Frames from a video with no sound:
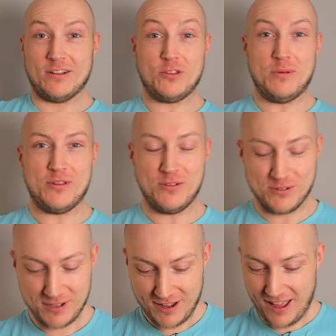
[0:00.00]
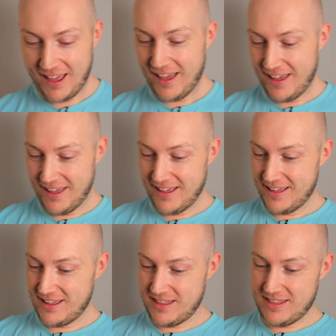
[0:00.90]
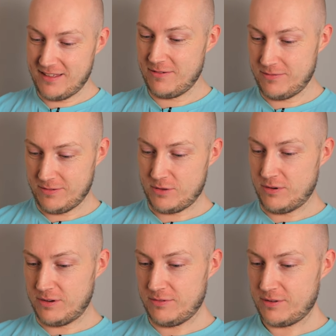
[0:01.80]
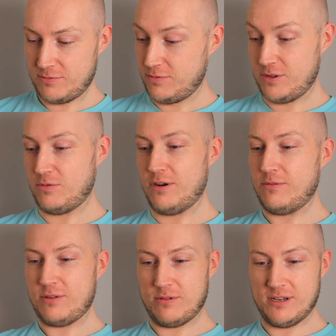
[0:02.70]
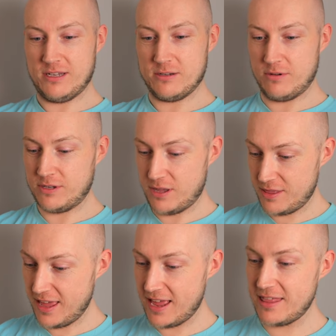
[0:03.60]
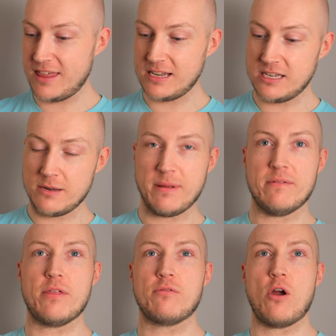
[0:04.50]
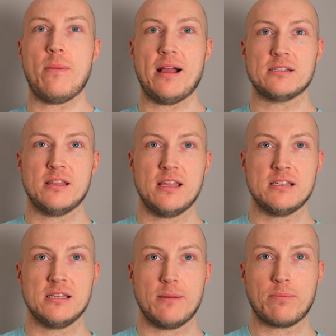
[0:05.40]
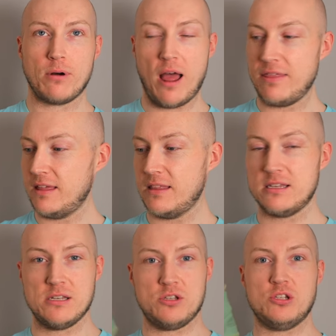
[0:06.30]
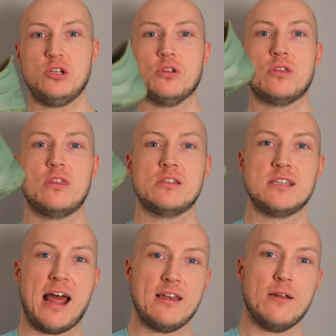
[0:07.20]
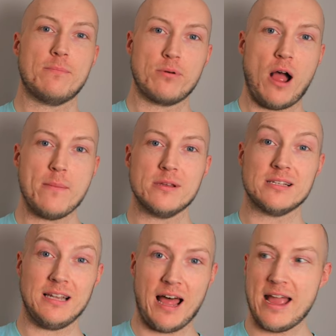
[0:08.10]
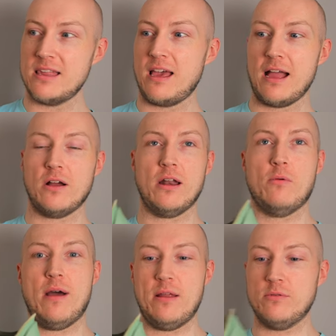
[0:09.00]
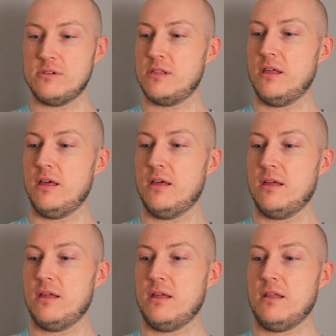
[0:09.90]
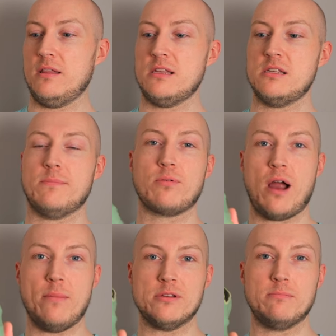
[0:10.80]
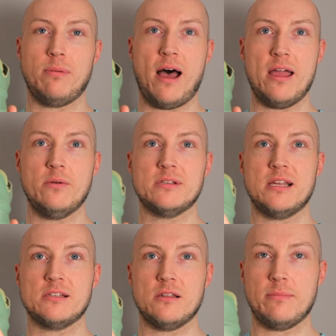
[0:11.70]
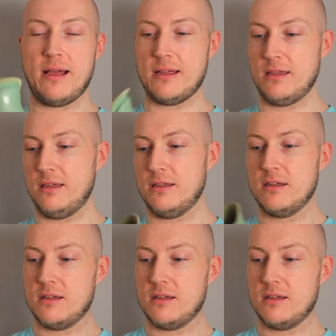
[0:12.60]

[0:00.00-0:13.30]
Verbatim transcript: Too many shoes. Which one is this one? So this is a bit of a throwback. So this is I think this is just your standard Primus Lite. I got it when it was this is a Primus Bio, it says on the back here,